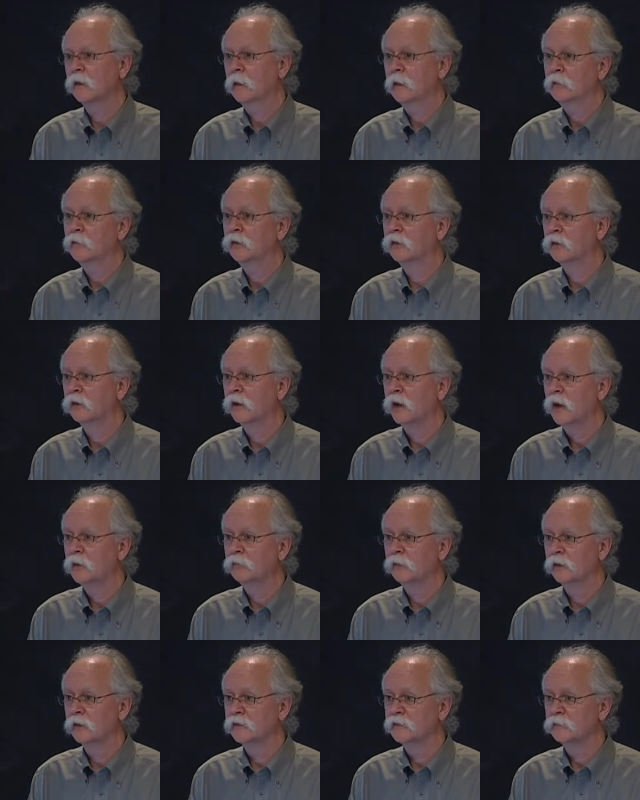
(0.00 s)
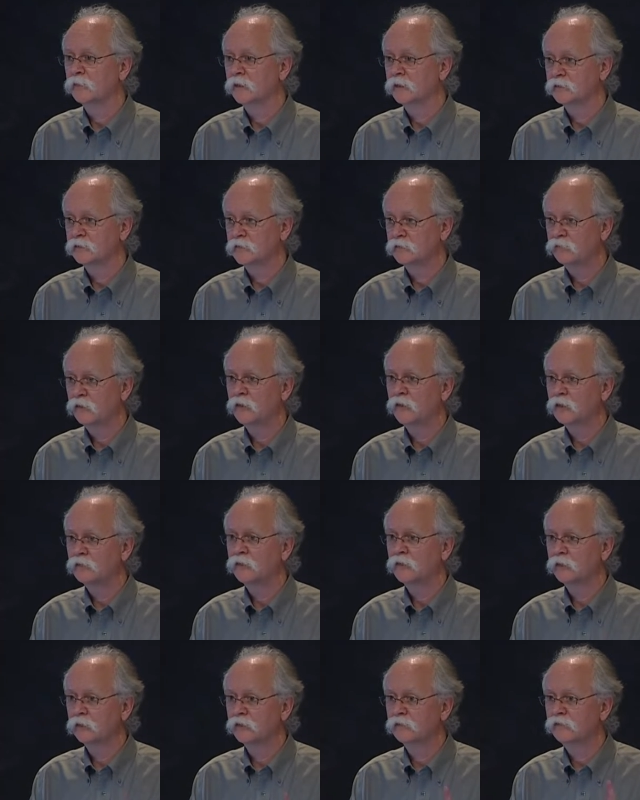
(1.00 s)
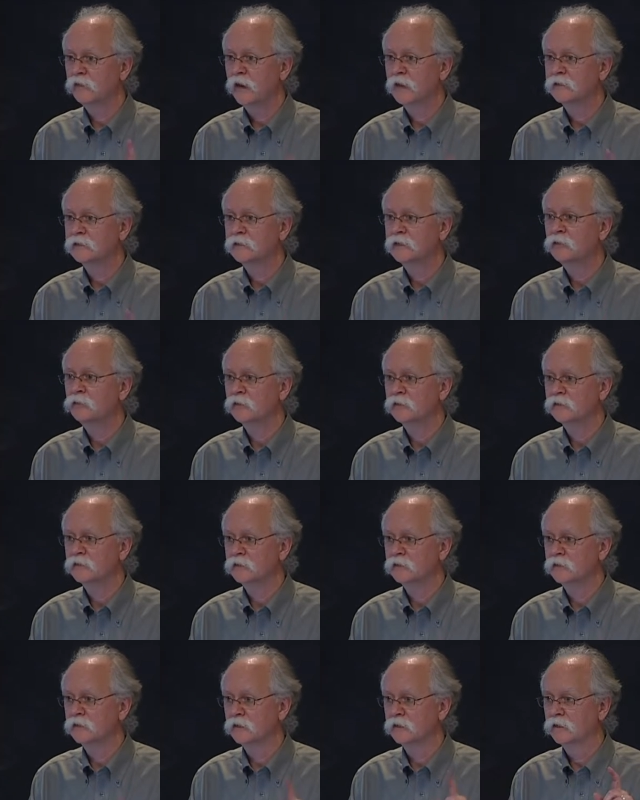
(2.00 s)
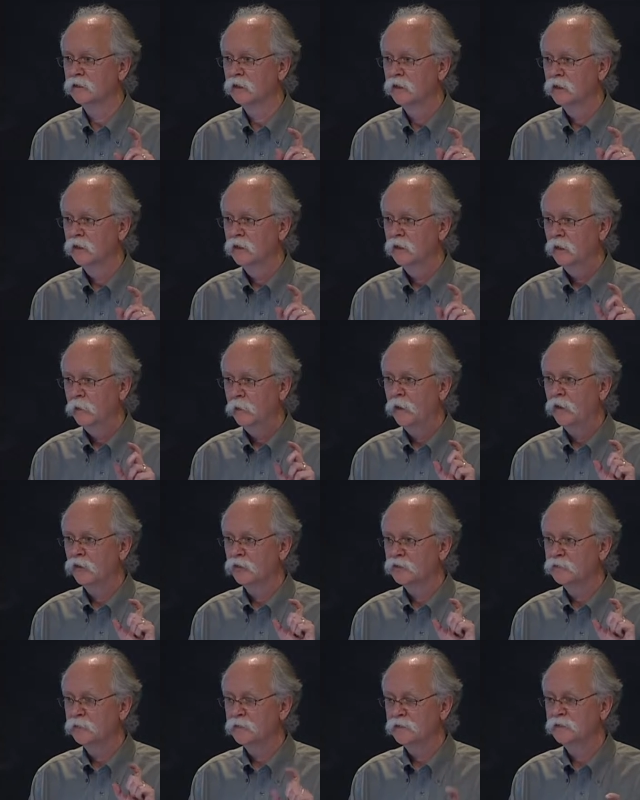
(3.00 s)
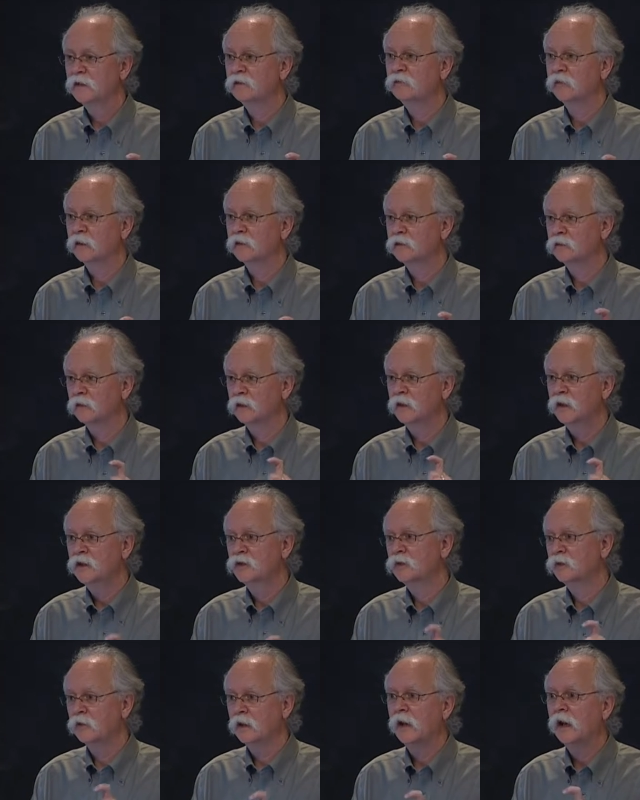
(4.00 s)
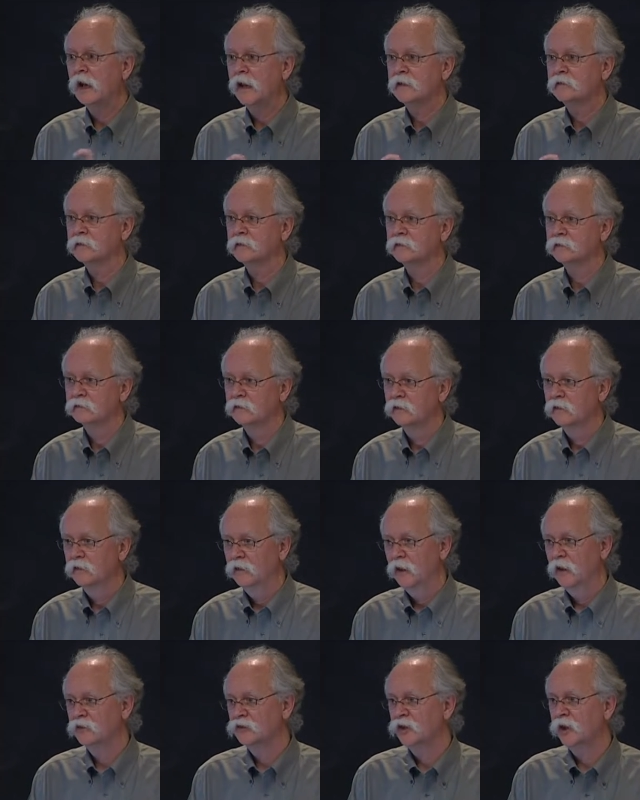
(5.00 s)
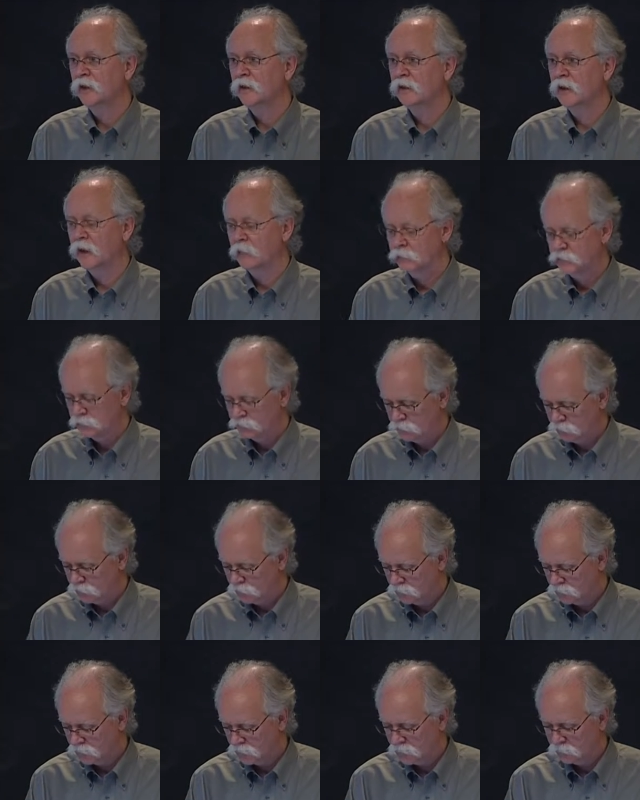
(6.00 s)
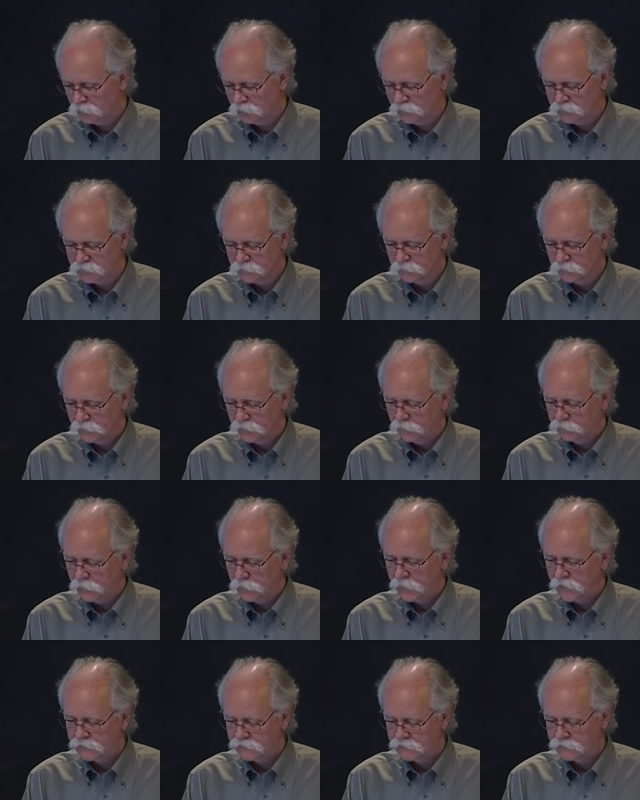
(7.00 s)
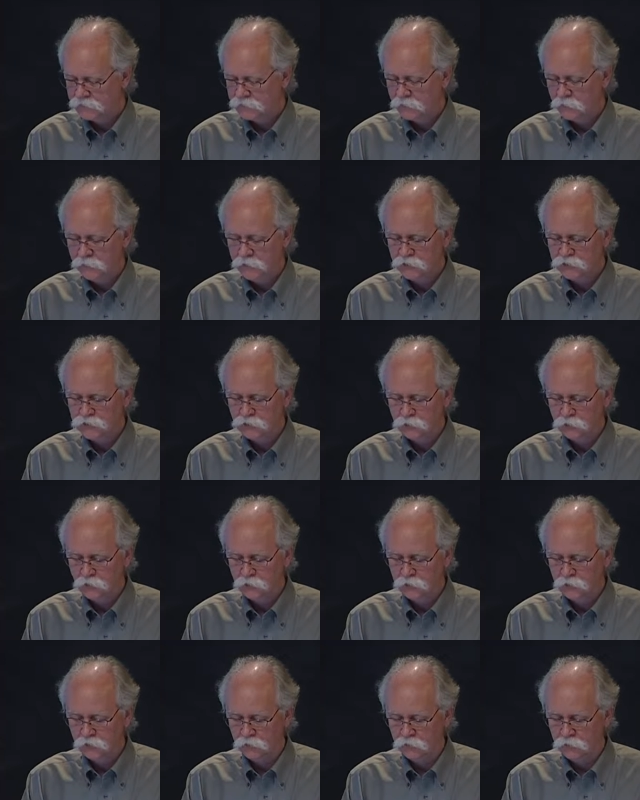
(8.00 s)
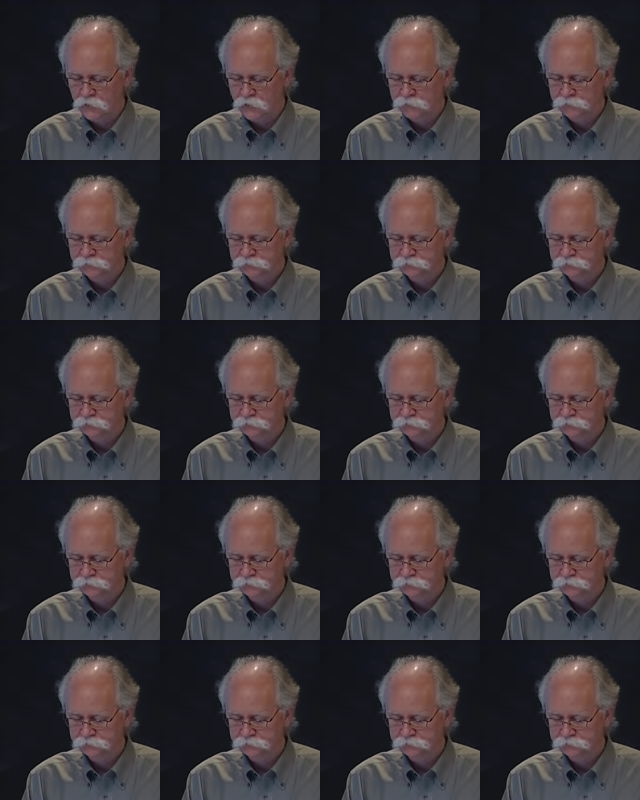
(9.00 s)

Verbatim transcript: the immunoglobulins because it's very difficult to find sequences that, that are specific to each of the classes and chain types of immunoglobulins. But that appears to work pretty well.